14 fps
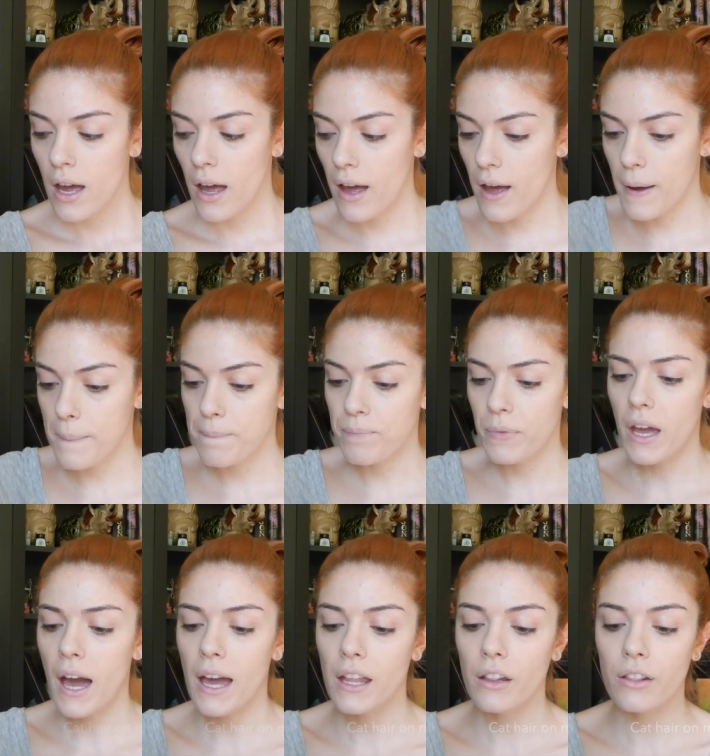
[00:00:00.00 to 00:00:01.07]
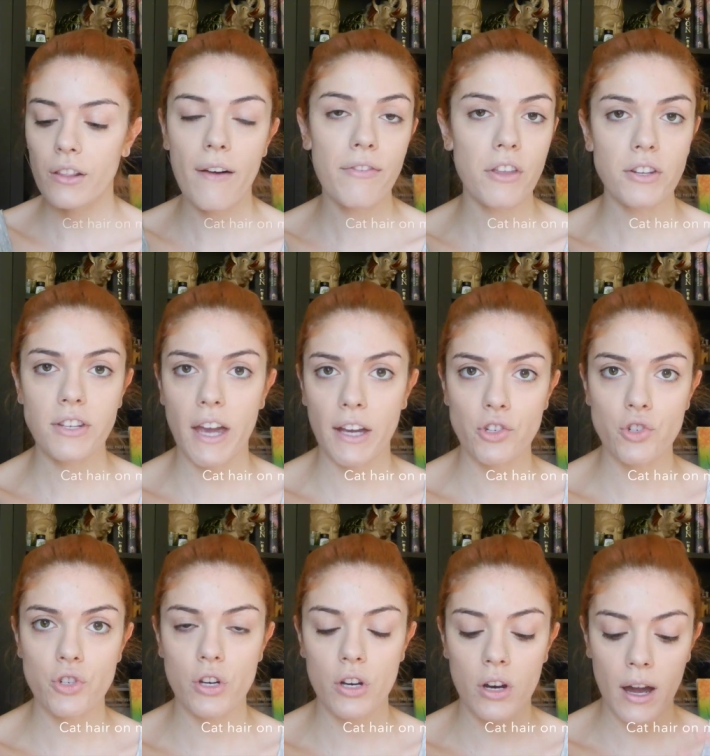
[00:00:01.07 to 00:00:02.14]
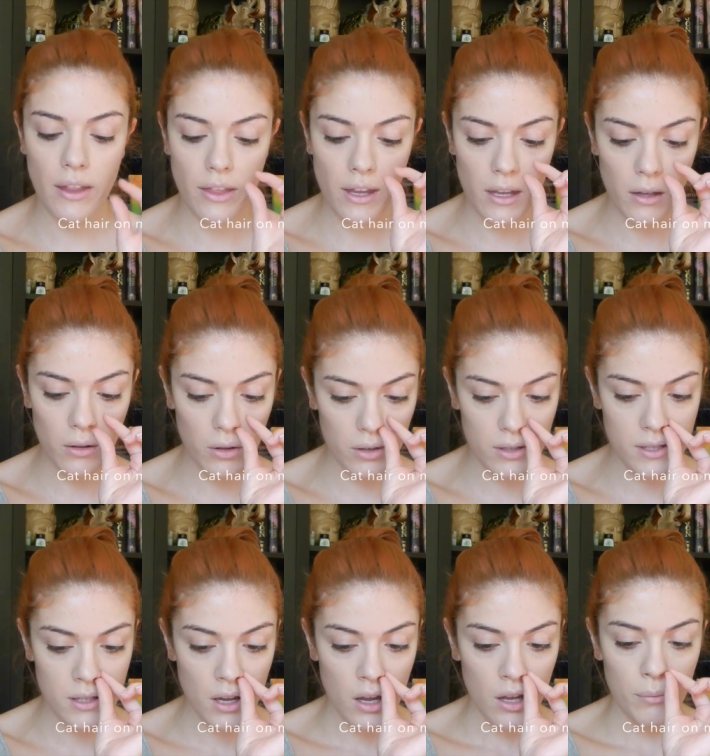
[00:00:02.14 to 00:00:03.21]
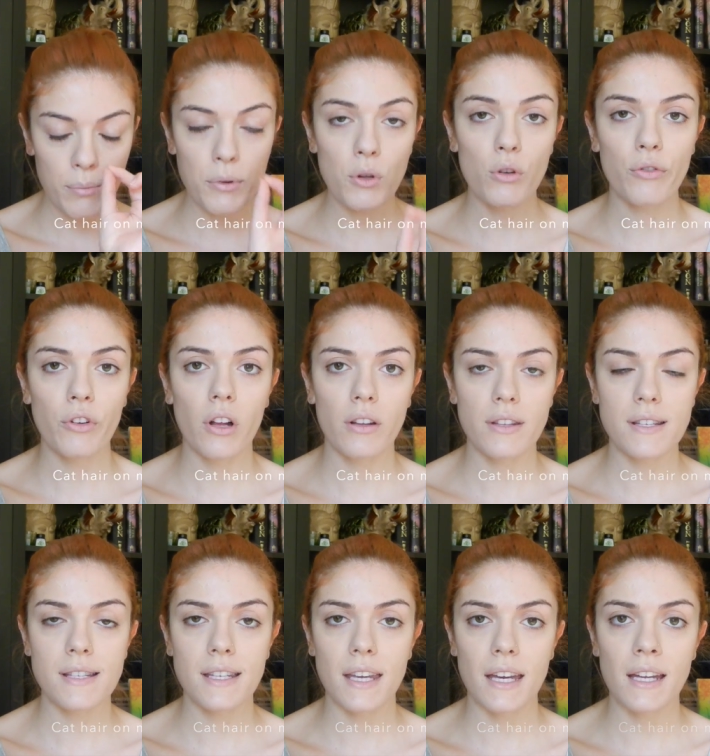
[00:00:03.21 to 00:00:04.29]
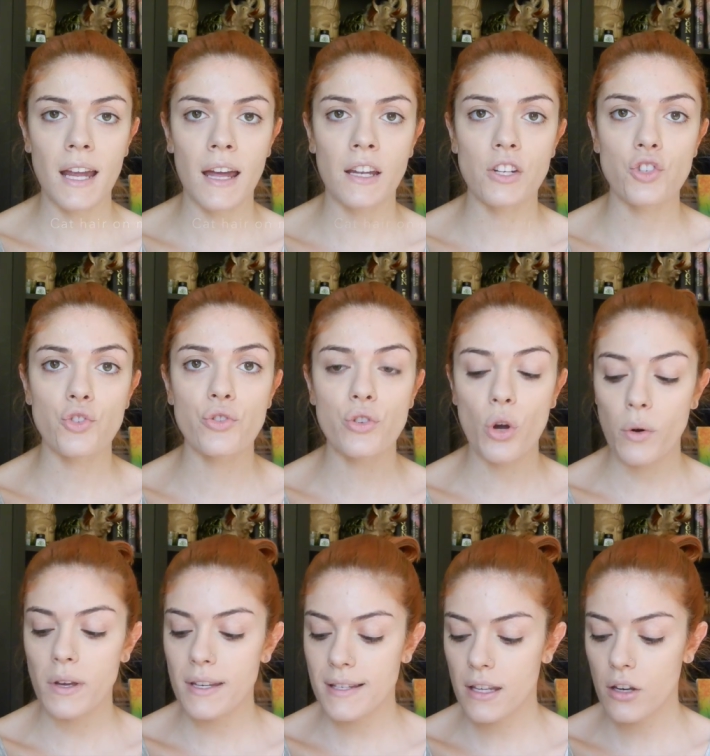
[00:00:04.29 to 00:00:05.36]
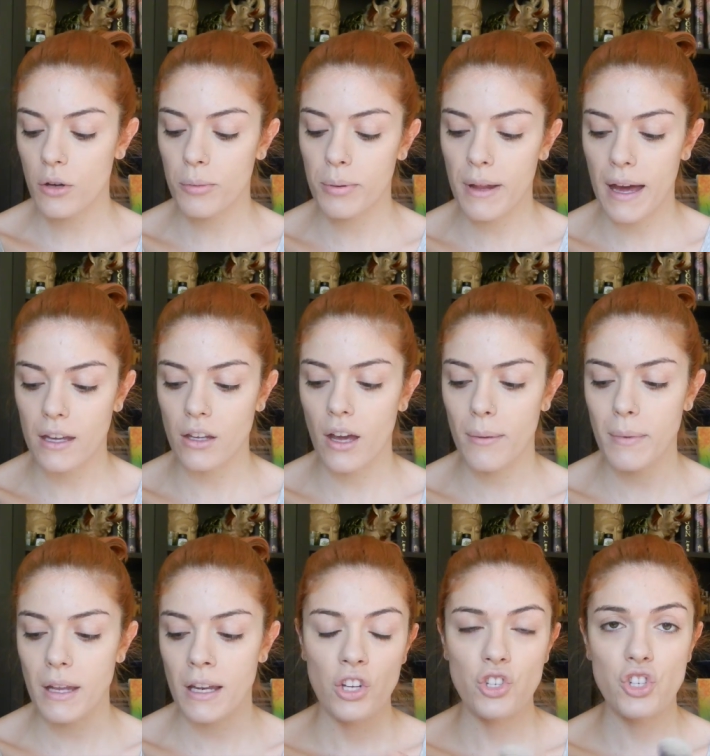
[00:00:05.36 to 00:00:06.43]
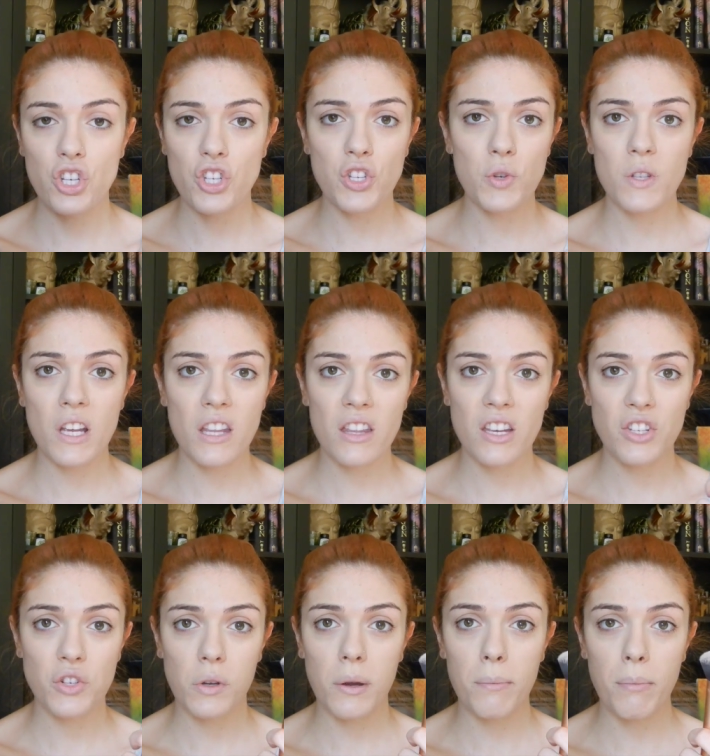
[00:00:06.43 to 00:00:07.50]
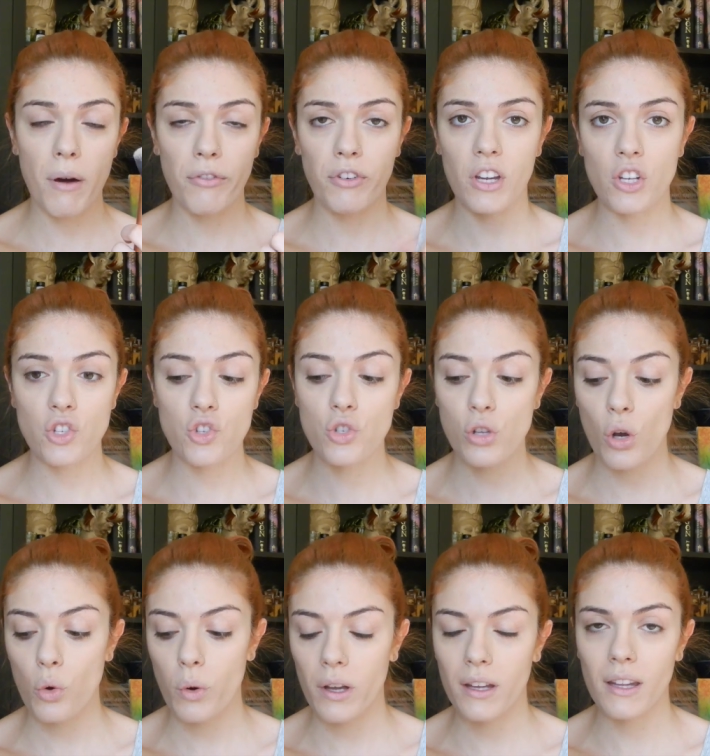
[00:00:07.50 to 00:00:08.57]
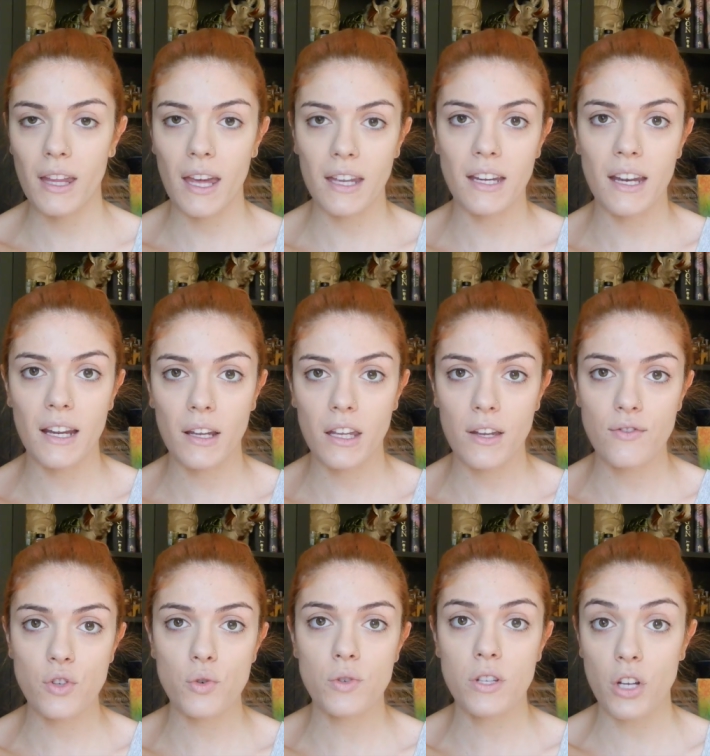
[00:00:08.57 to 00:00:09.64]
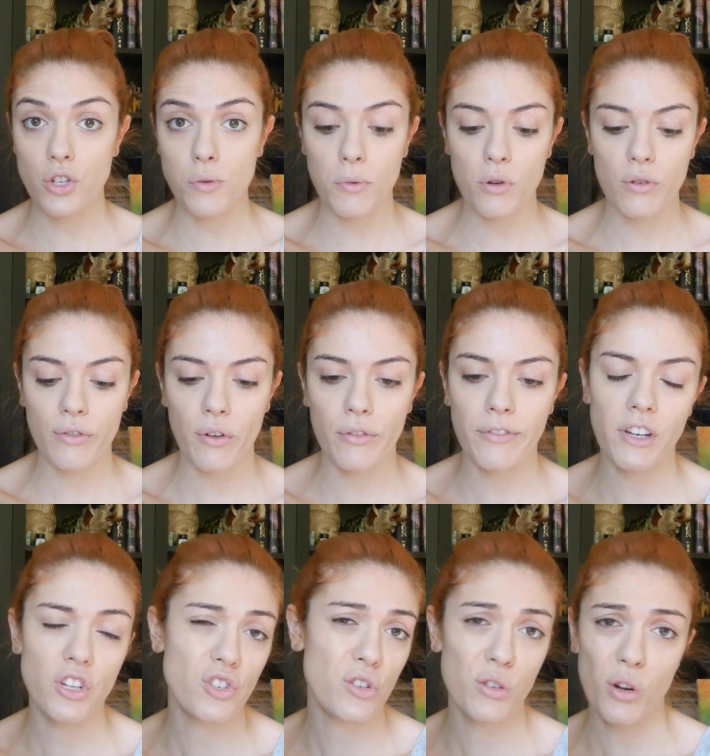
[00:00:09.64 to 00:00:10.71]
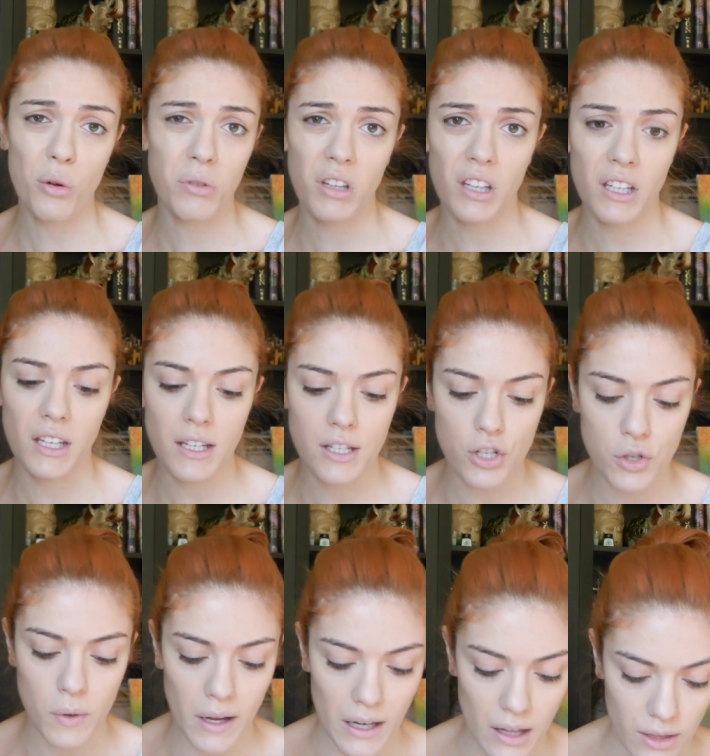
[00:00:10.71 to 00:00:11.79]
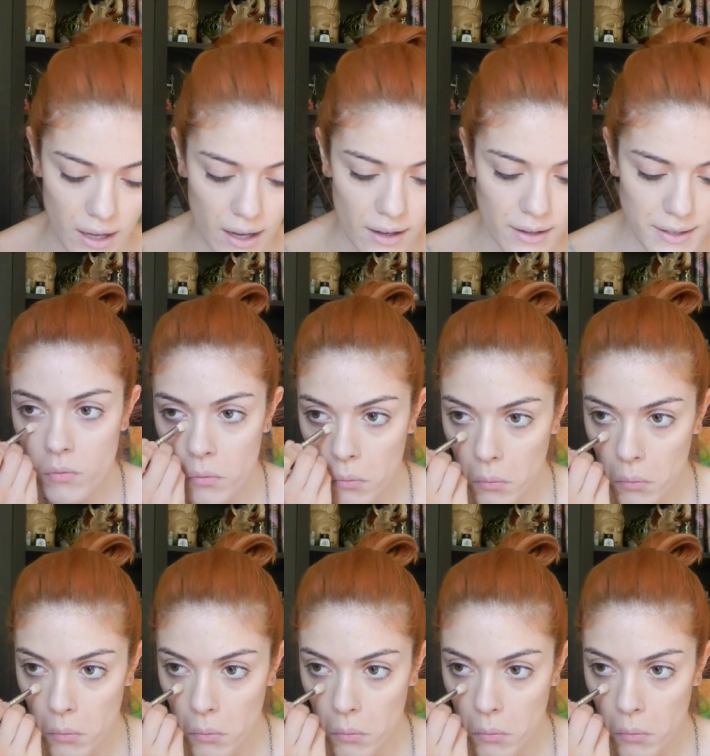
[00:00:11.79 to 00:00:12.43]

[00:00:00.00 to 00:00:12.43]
I love the texture. I think it looks beautiful on the skin, and it's so easy to apply. I mean, just using this, you can buff it in so quickly, and it gives you such a beautiful finish. You don't really need to do anything else.